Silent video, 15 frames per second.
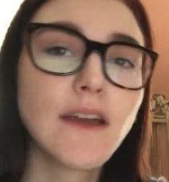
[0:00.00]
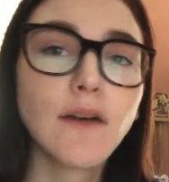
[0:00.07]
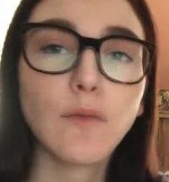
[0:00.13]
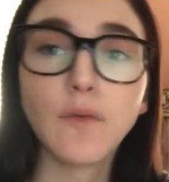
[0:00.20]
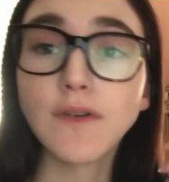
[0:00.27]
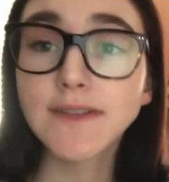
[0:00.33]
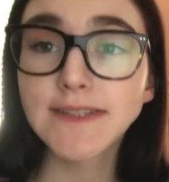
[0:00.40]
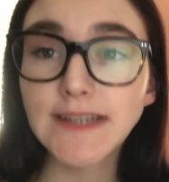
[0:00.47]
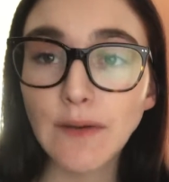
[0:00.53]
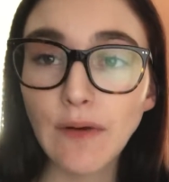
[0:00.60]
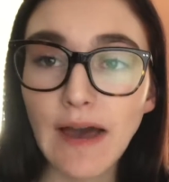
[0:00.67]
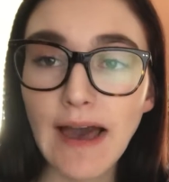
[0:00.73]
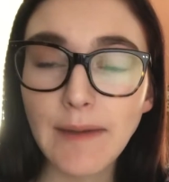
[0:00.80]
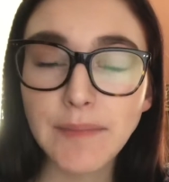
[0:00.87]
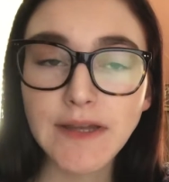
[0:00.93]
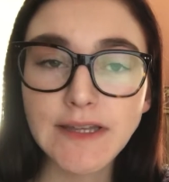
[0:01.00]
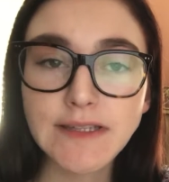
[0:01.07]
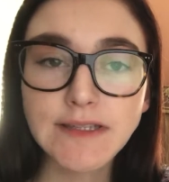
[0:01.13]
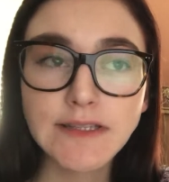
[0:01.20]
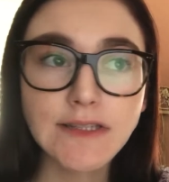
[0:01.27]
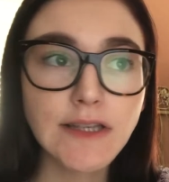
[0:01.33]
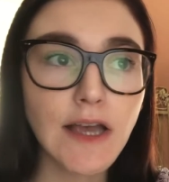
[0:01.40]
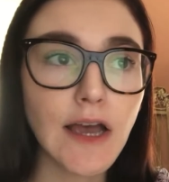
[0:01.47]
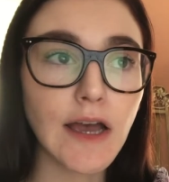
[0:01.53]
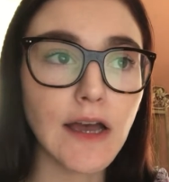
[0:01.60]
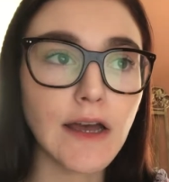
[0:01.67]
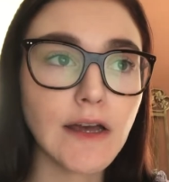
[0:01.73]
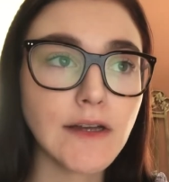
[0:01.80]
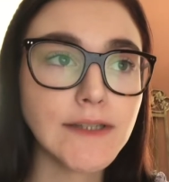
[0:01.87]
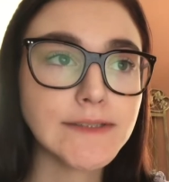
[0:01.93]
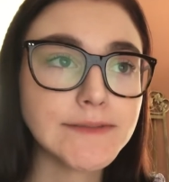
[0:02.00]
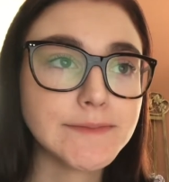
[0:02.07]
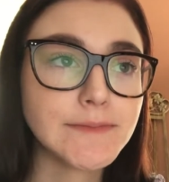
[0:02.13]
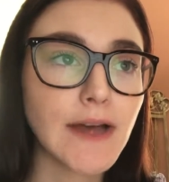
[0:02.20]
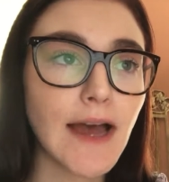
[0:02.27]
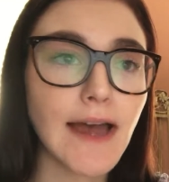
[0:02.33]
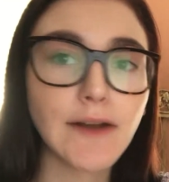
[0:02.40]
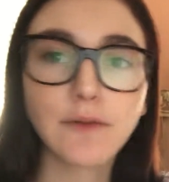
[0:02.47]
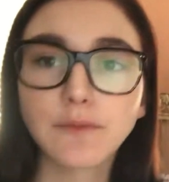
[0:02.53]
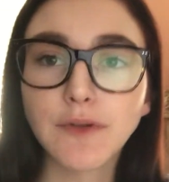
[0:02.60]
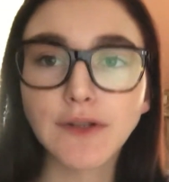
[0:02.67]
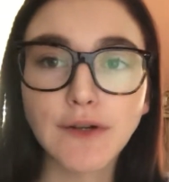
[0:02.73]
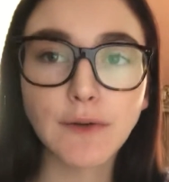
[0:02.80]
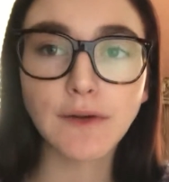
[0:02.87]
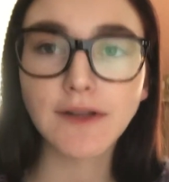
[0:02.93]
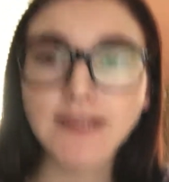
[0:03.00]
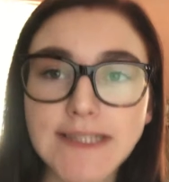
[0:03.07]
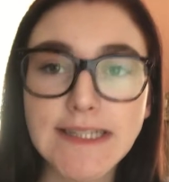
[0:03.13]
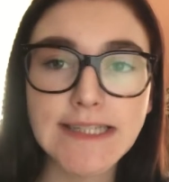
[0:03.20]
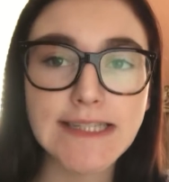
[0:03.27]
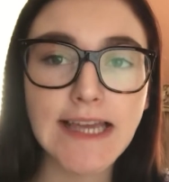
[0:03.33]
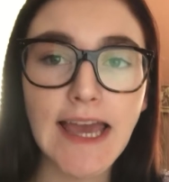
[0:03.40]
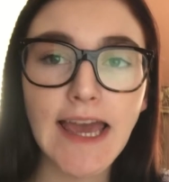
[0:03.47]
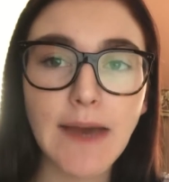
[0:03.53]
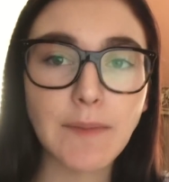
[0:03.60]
We'll see what happens. I don't really know what else to say.